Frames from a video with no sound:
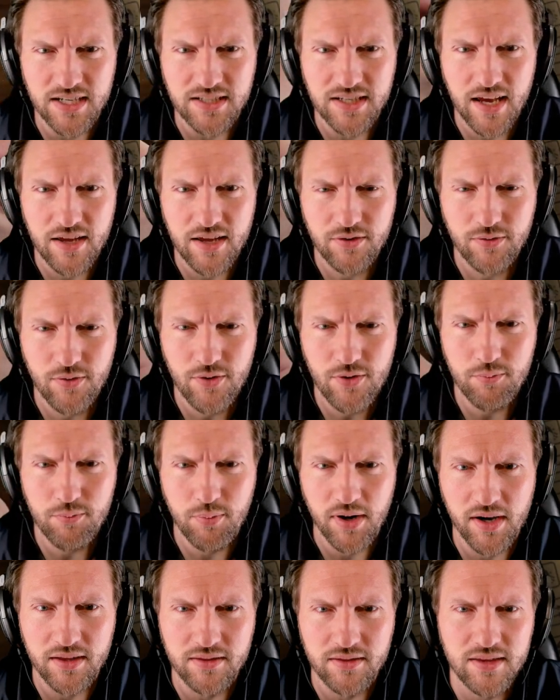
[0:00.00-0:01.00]
need to get through,
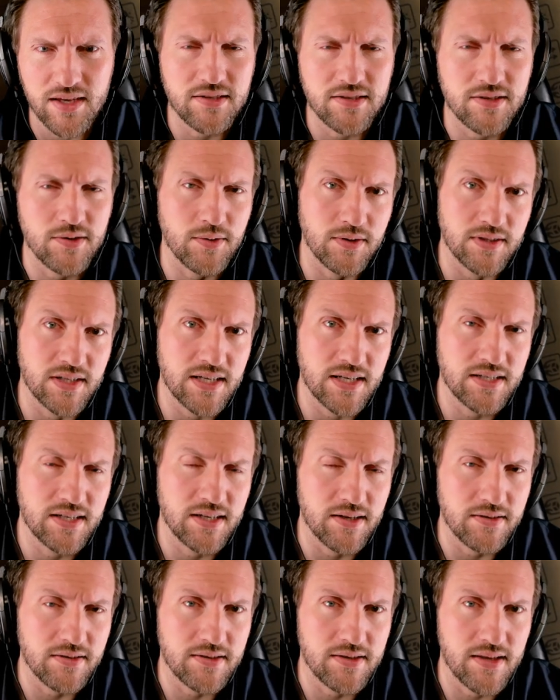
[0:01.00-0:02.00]
but there's all the
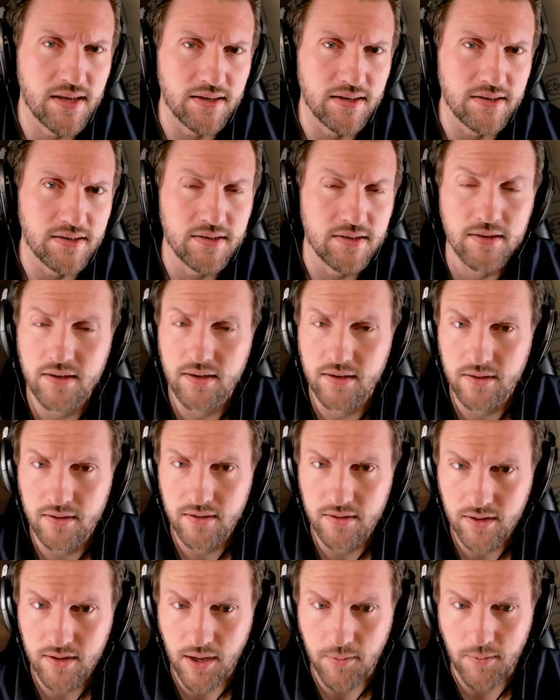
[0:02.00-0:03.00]
details that is
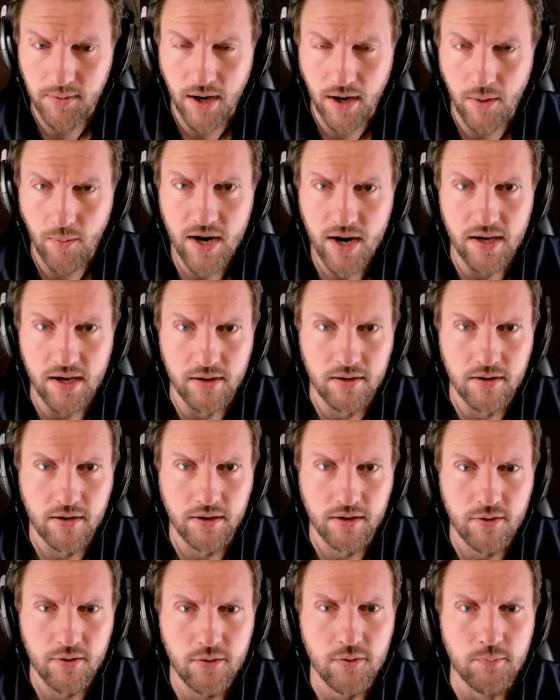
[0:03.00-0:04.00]
coming our way,
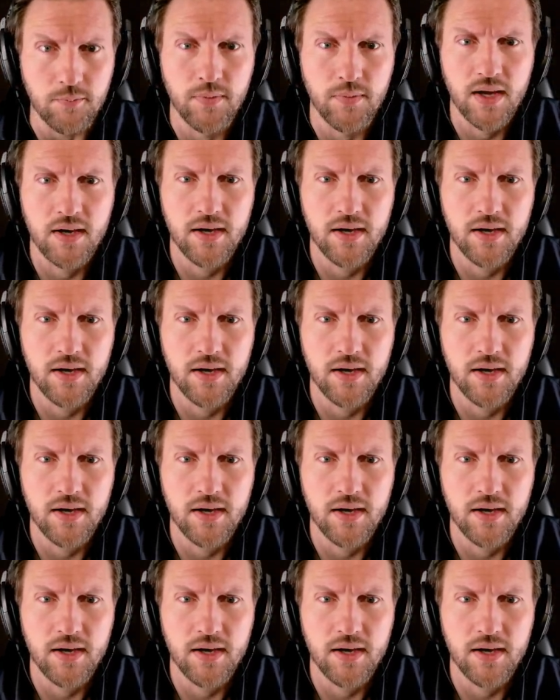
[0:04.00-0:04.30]
kind of cool.